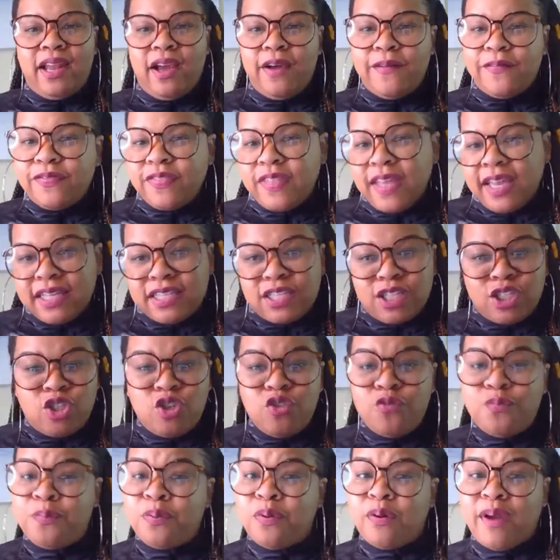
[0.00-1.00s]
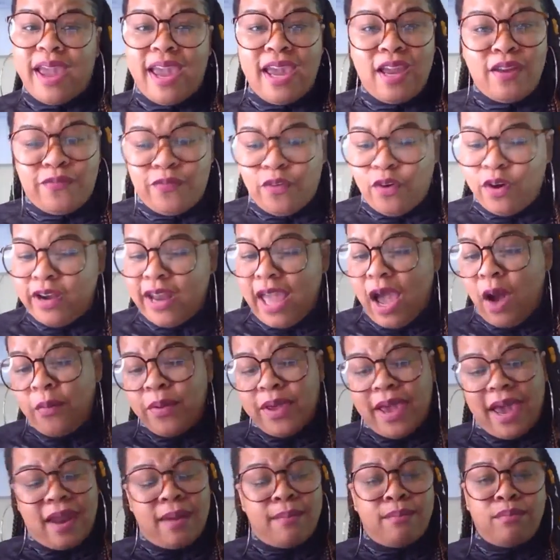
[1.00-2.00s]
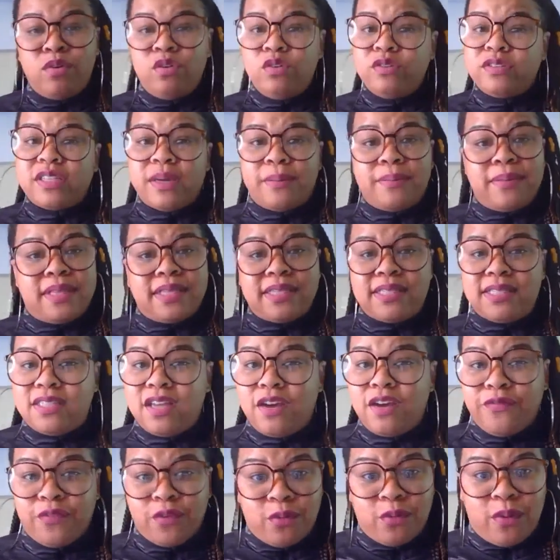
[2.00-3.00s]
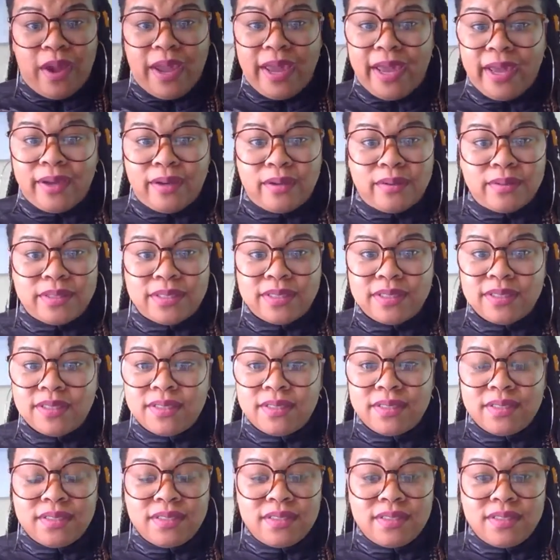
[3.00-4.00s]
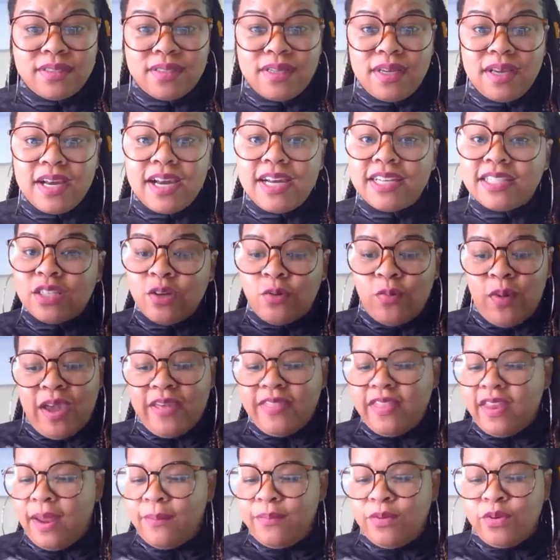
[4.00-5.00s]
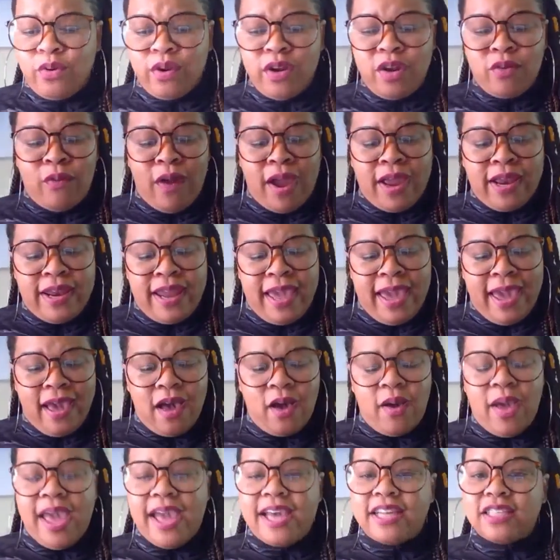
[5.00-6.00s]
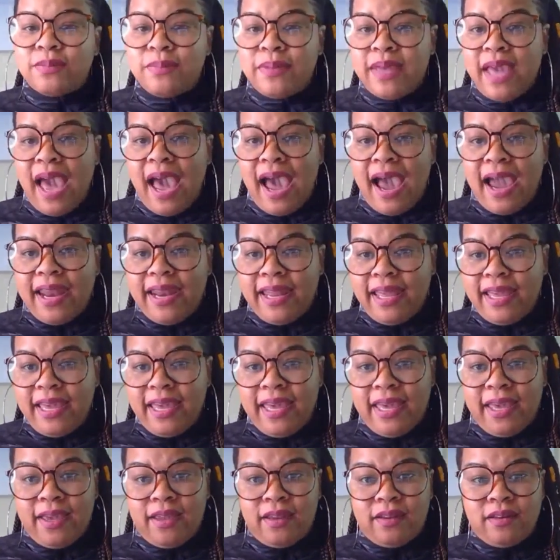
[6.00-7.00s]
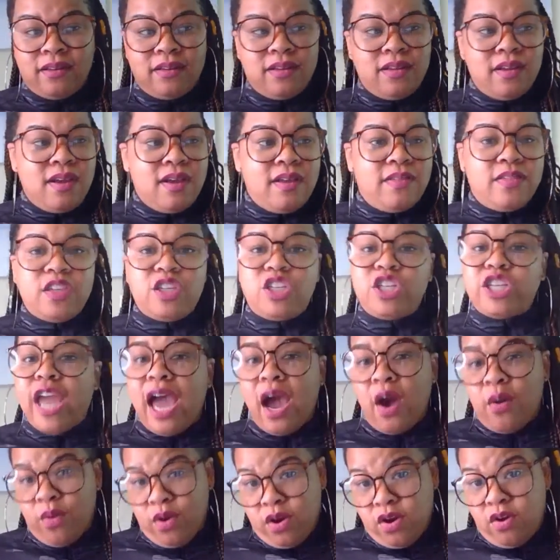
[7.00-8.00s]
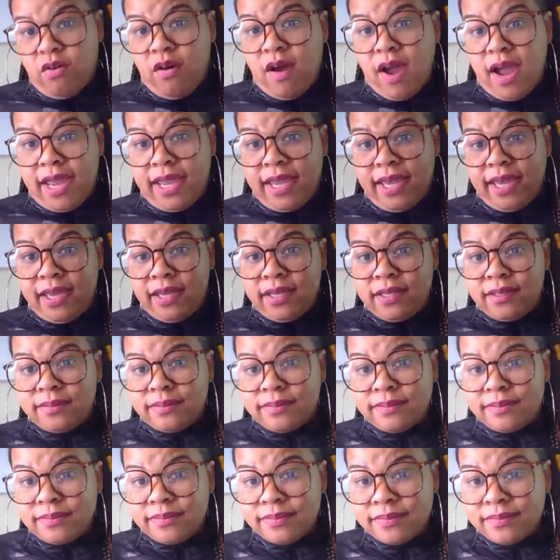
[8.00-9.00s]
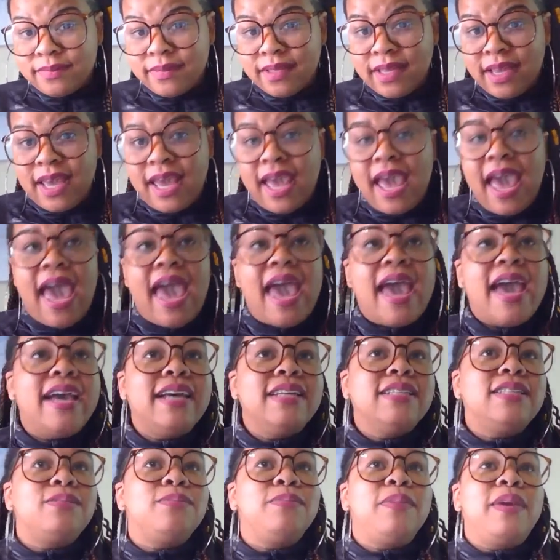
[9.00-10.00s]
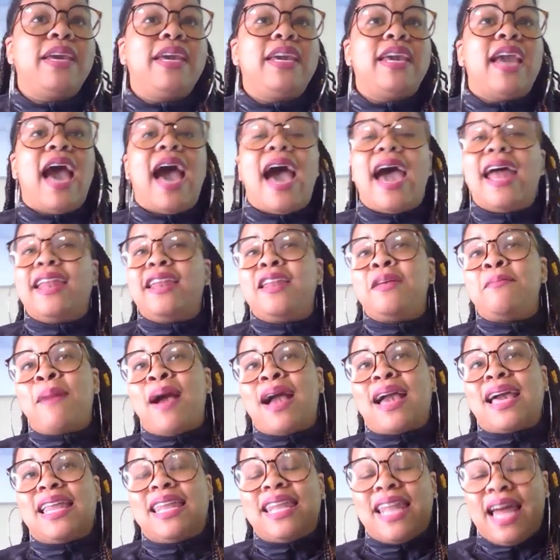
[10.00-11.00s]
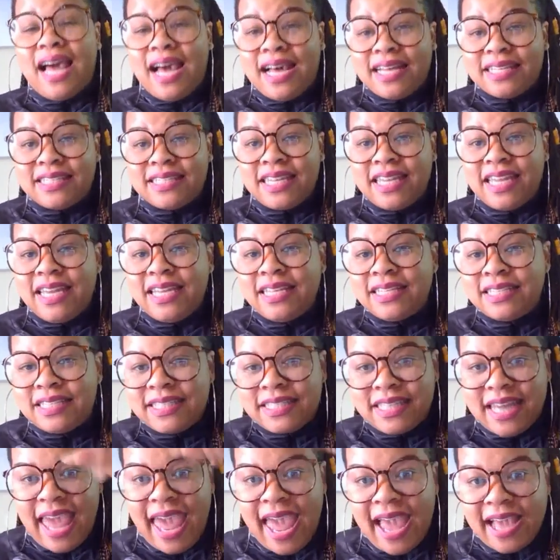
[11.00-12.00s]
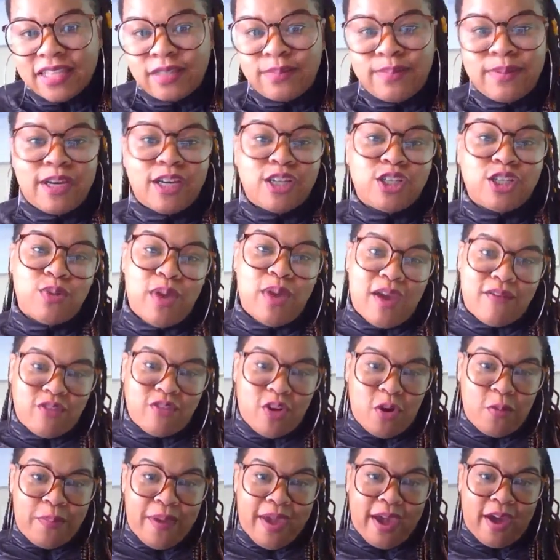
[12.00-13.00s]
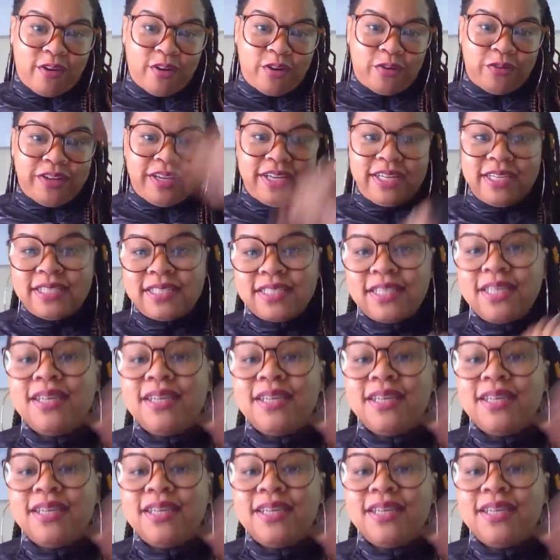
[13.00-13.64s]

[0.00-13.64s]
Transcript: of things that you prayed for, now we got to move some of this stuff around. Because the way that I'm doing it right now has me hiding in the shower crying, has me hiding in my closet eating snacks because you have no boundaries,